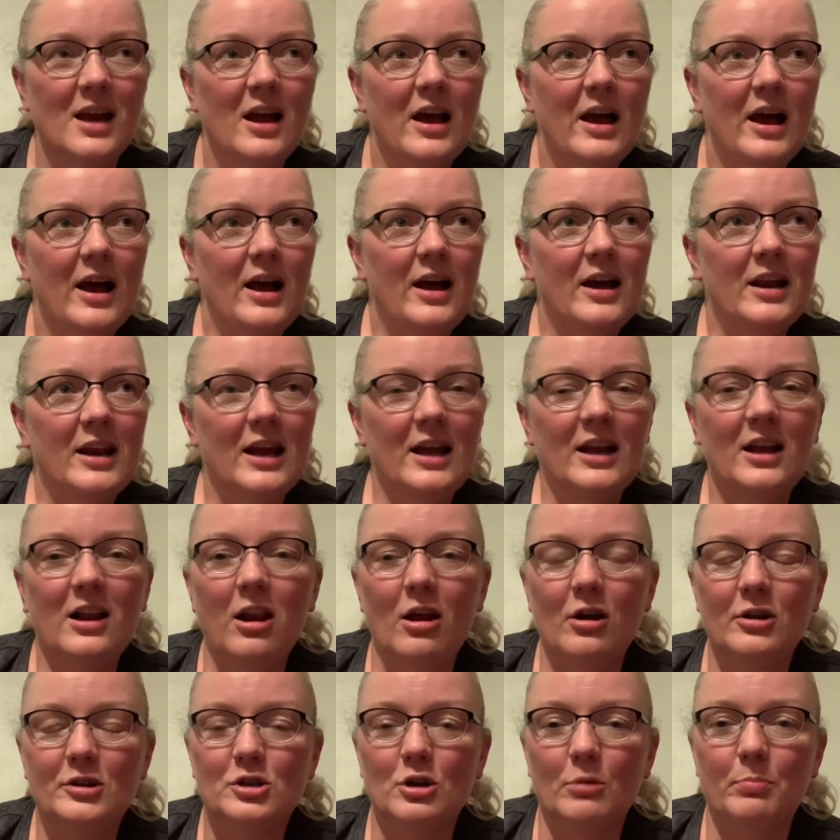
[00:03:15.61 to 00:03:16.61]
And I
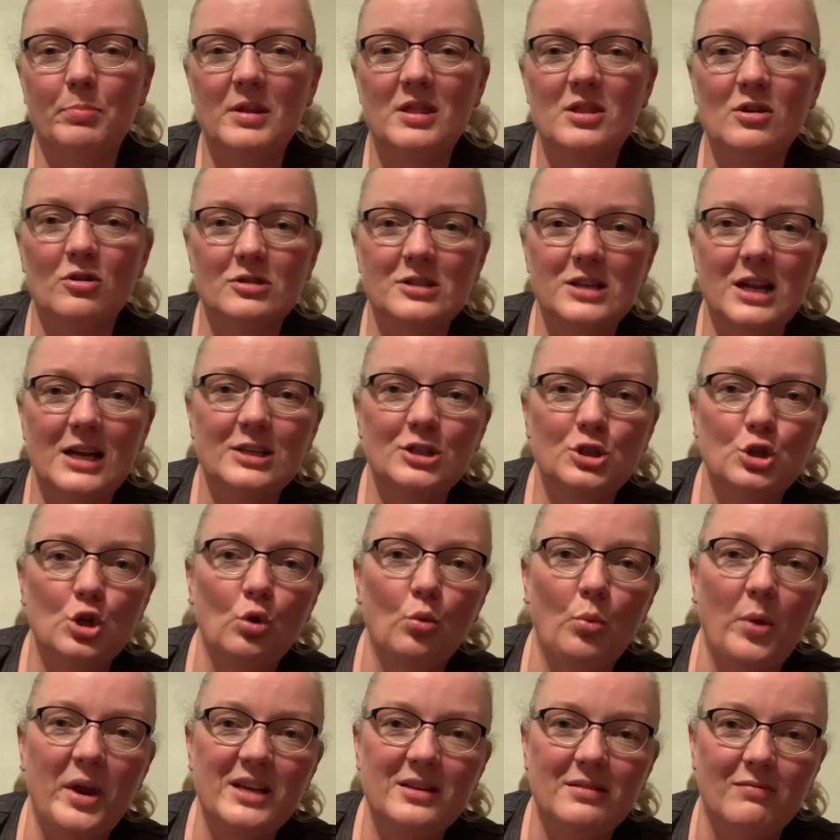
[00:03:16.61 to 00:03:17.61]
clocked up in those last two
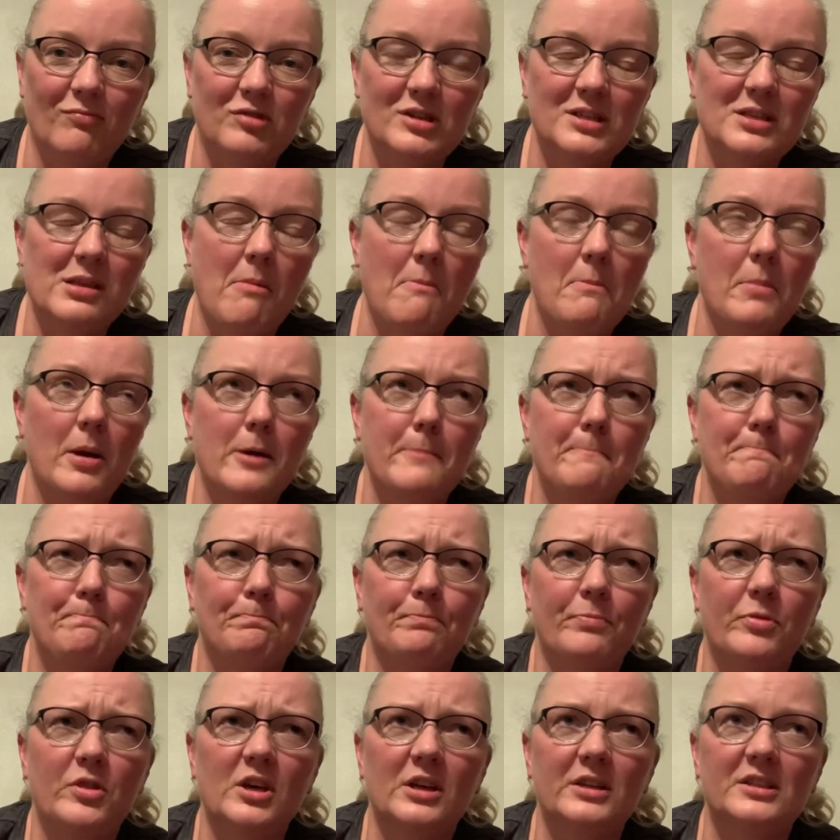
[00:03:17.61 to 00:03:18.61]
weeks of December
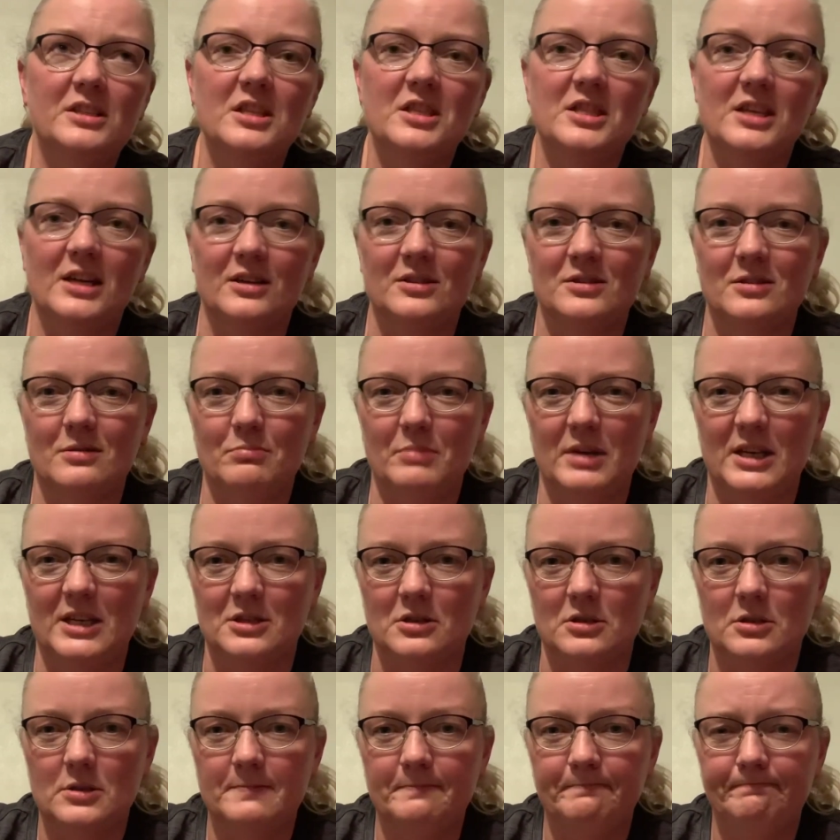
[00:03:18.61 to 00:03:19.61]
30,000
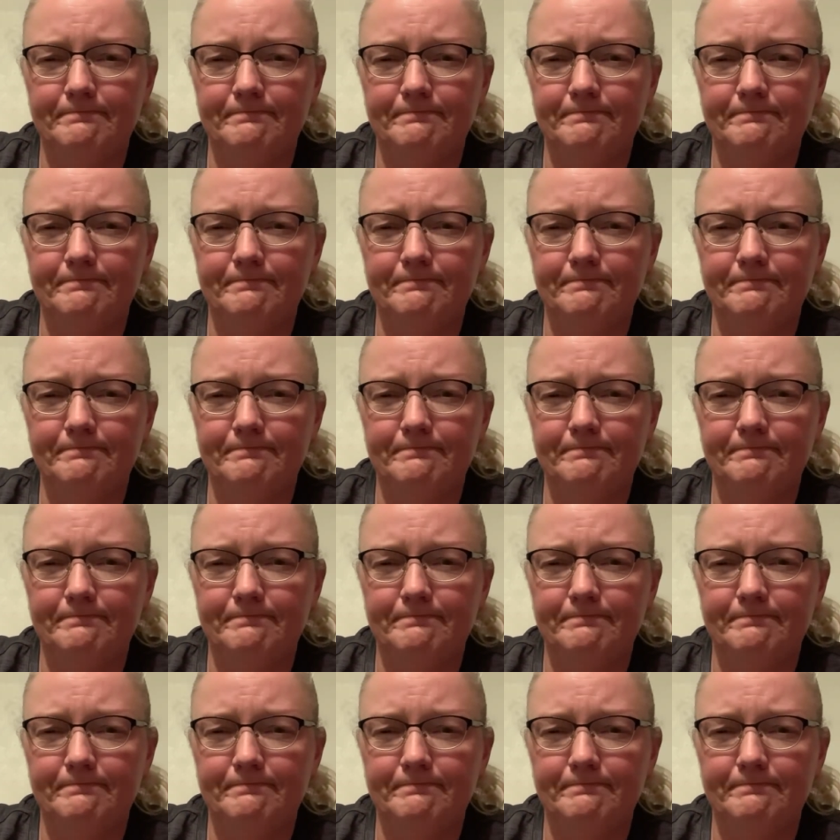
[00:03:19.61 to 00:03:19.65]
meters.